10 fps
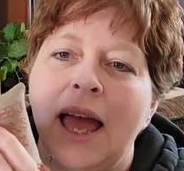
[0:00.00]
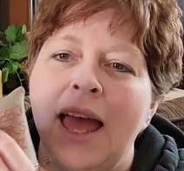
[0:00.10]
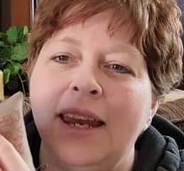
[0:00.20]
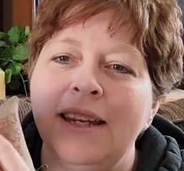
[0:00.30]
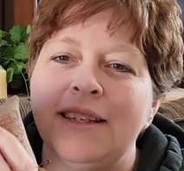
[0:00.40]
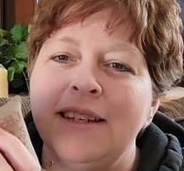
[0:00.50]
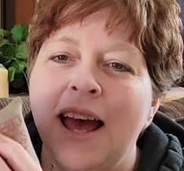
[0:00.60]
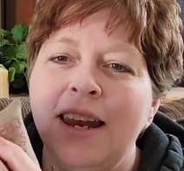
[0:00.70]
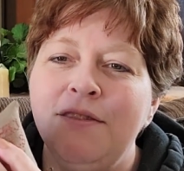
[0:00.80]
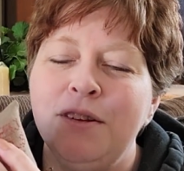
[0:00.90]
And it's
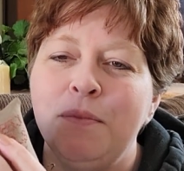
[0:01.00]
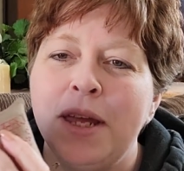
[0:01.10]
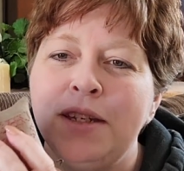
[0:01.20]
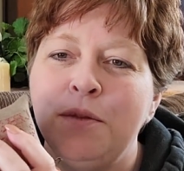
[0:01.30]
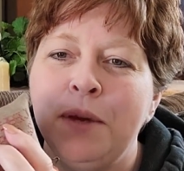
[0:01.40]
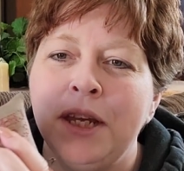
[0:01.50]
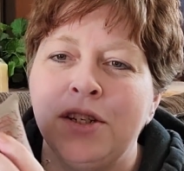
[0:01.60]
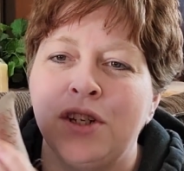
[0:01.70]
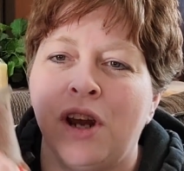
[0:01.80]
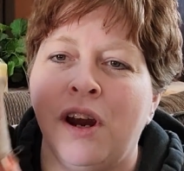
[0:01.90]
not even meant to be a
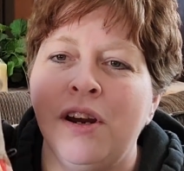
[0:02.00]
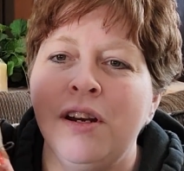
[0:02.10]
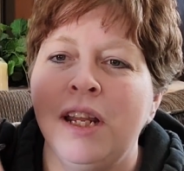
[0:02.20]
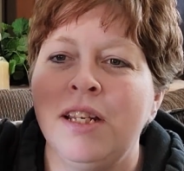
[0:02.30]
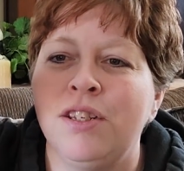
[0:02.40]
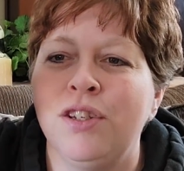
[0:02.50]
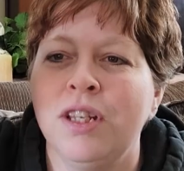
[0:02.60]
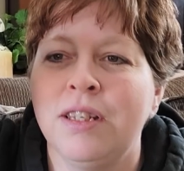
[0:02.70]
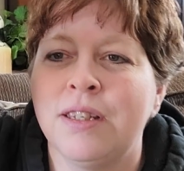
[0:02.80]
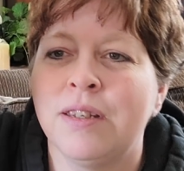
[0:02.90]
chart. It's
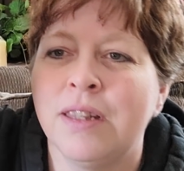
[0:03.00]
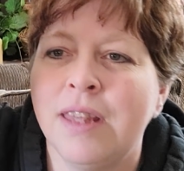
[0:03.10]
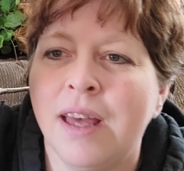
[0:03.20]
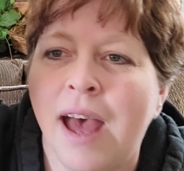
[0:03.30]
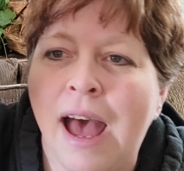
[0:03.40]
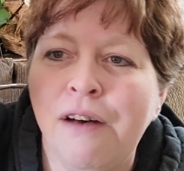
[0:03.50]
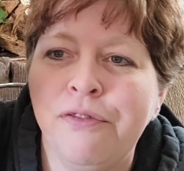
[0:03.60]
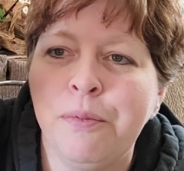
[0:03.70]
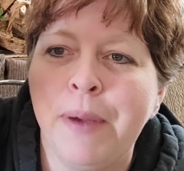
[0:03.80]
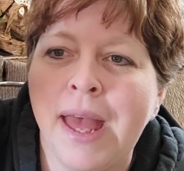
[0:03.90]
just the
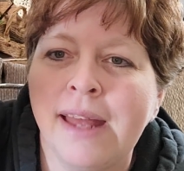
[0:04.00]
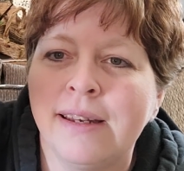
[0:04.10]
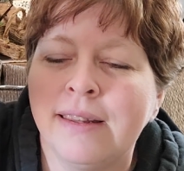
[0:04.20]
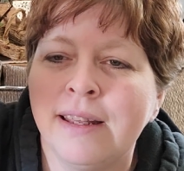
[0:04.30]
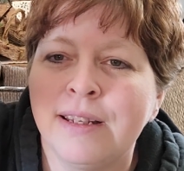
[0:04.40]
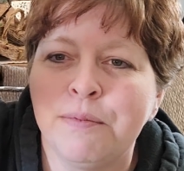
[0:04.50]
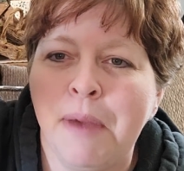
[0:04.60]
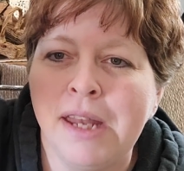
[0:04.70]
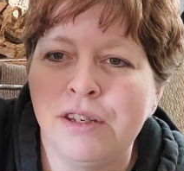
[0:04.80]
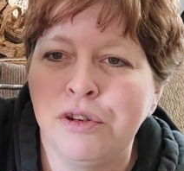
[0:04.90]
alphabet that's
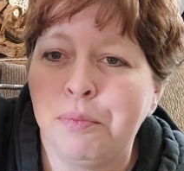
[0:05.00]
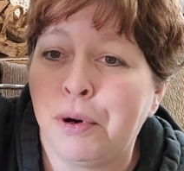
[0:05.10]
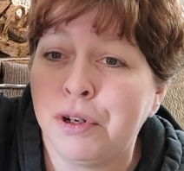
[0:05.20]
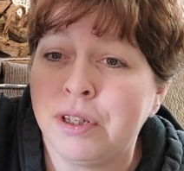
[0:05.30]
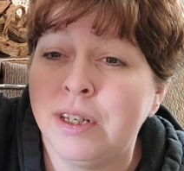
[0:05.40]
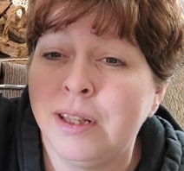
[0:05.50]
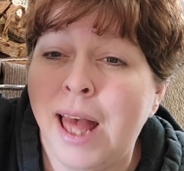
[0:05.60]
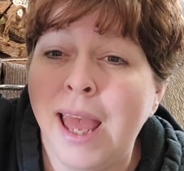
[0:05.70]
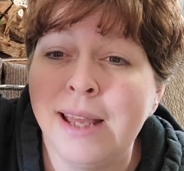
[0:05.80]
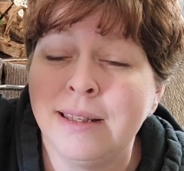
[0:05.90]
meant to
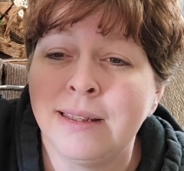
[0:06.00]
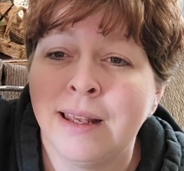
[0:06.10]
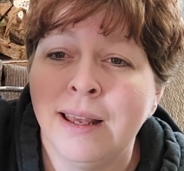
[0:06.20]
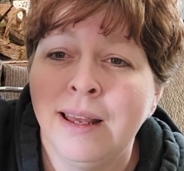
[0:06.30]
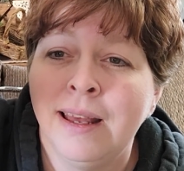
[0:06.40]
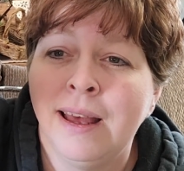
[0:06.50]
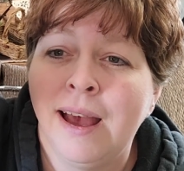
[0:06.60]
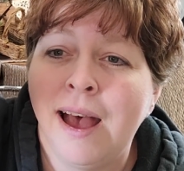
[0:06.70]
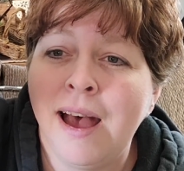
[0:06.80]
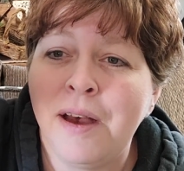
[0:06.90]
personalize
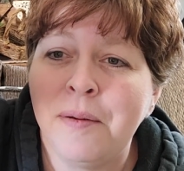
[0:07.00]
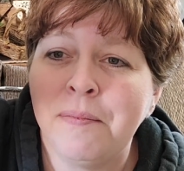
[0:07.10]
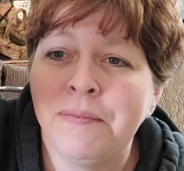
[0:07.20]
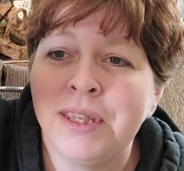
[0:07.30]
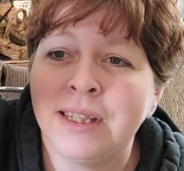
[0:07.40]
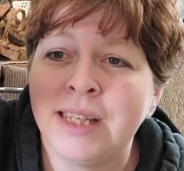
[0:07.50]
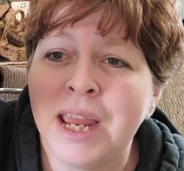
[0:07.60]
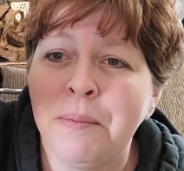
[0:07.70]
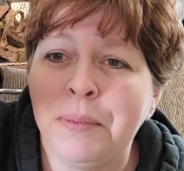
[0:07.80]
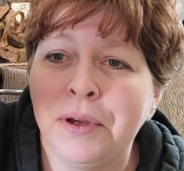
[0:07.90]
the
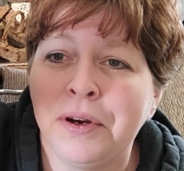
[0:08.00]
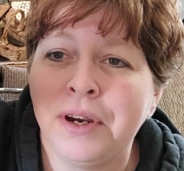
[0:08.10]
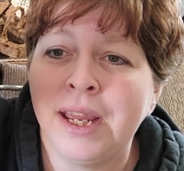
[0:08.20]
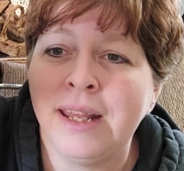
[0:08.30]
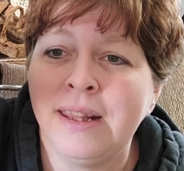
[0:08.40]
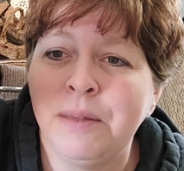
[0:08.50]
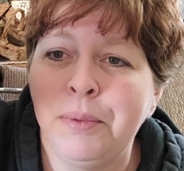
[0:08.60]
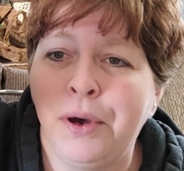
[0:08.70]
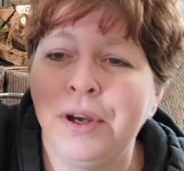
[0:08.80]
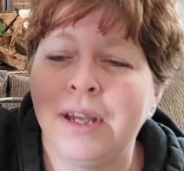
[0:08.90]
sampler in the
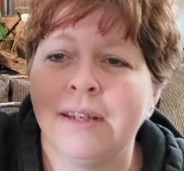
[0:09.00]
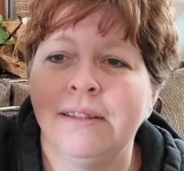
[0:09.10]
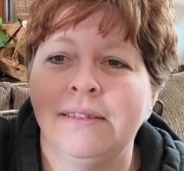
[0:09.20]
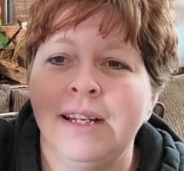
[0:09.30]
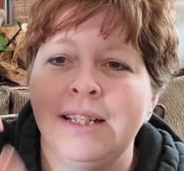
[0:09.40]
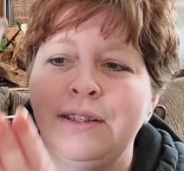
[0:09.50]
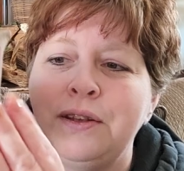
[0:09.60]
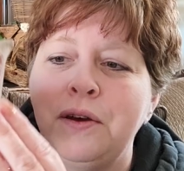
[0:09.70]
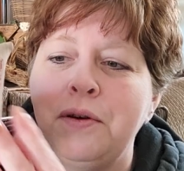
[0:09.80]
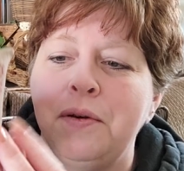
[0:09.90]
book. And
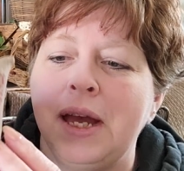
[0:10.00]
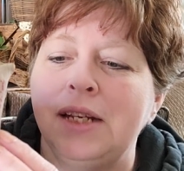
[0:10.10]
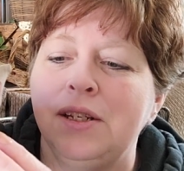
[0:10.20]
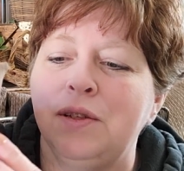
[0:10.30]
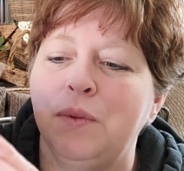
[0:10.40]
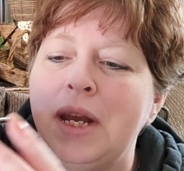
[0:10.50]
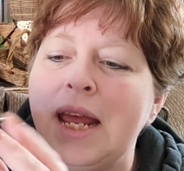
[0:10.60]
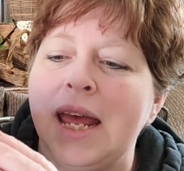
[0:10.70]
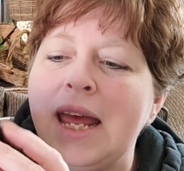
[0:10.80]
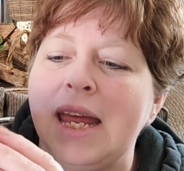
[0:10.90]
so I just went
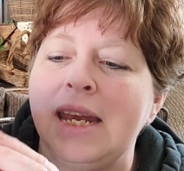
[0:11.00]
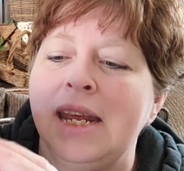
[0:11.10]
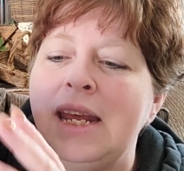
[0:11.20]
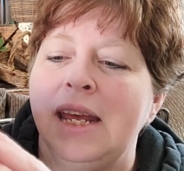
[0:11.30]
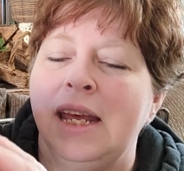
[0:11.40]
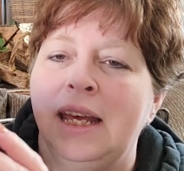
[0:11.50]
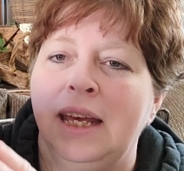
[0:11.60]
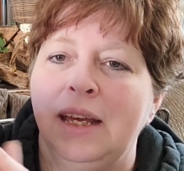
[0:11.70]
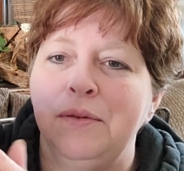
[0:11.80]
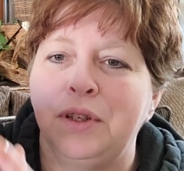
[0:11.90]
ahead.
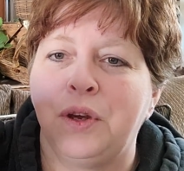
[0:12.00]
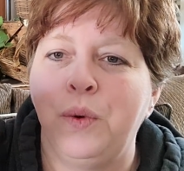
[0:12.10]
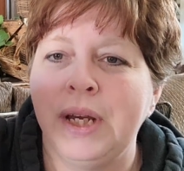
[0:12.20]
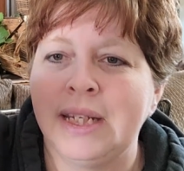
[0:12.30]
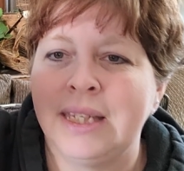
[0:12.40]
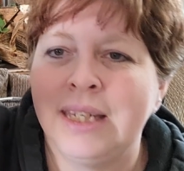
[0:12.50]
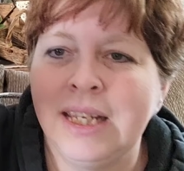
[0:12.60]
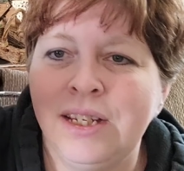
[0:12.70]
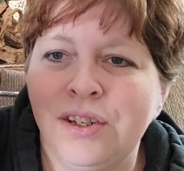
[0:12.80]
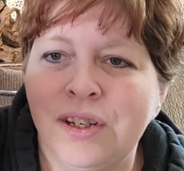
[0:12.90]
It was a quick
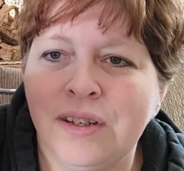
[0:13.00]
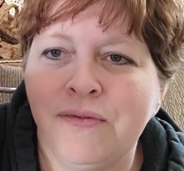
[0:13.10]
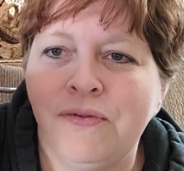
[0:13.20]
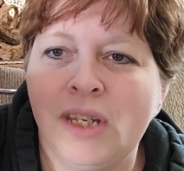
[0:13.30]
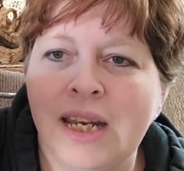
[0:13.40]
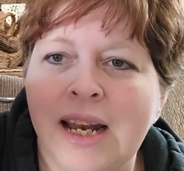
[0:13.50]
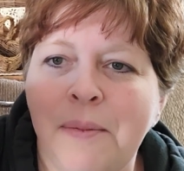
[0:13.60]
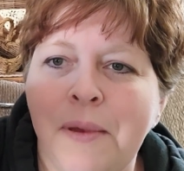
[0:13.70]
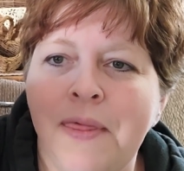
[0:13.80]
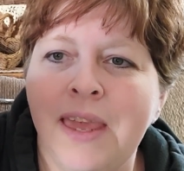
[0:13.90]
stitch, just did it
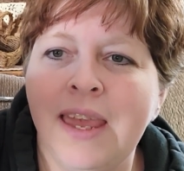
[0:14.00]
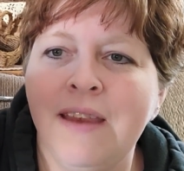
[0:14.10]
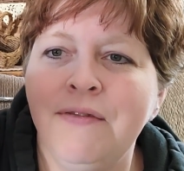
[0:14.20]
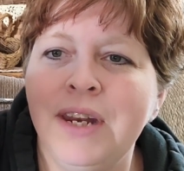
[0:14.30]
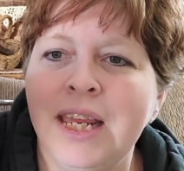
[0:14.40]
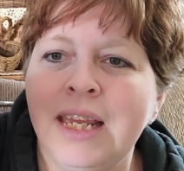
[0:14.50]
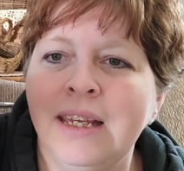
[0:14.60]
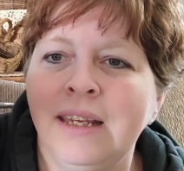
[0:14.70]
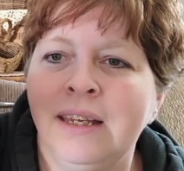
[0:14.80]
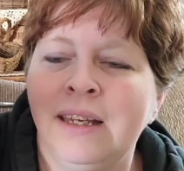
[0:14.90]
up in the evening.